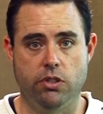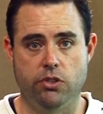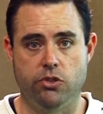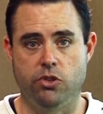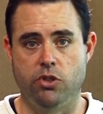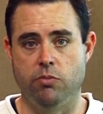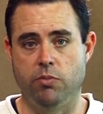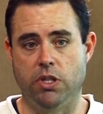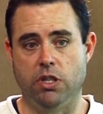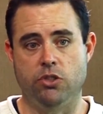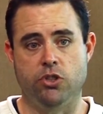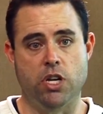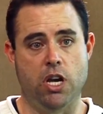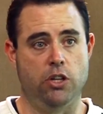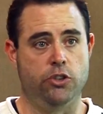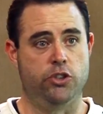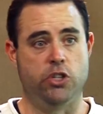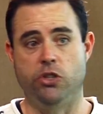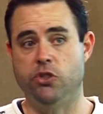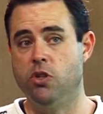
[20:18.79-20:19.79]
Assuming the
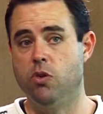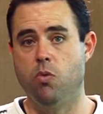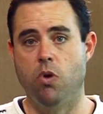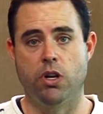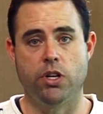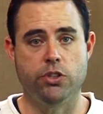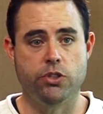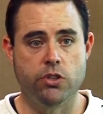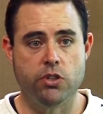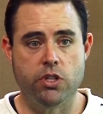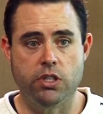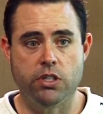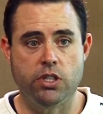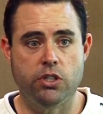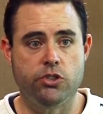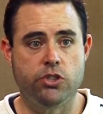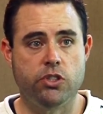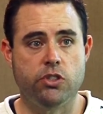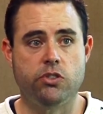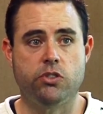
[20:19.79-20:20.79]
child doesn't want to do the
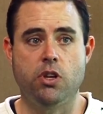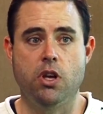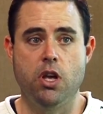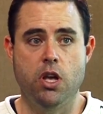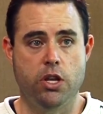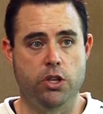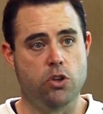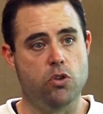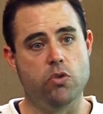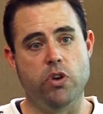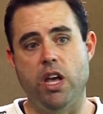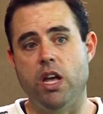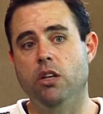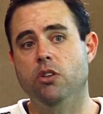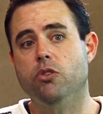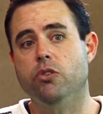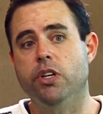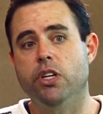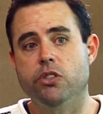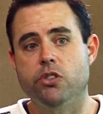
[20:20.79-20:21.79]
dishes, you
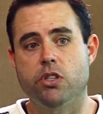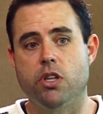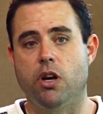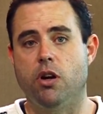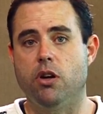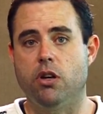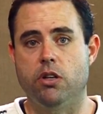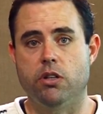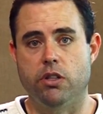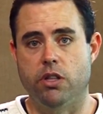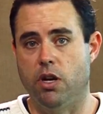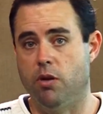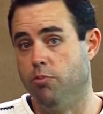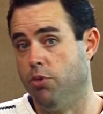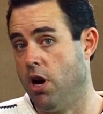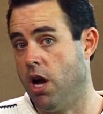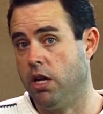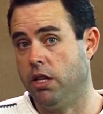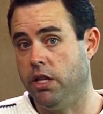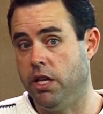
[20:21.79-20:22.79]
increase their
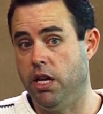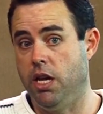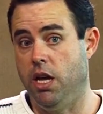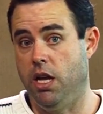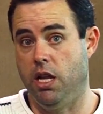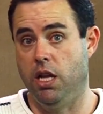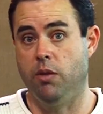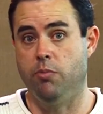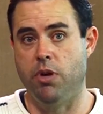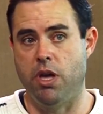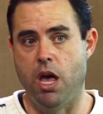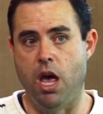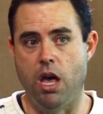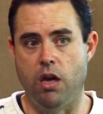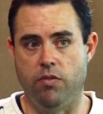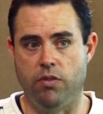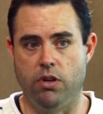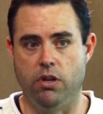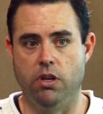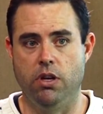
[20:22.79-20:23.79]
broccoli eating
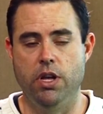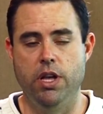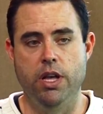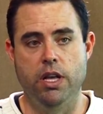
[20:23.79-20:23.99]
behavior.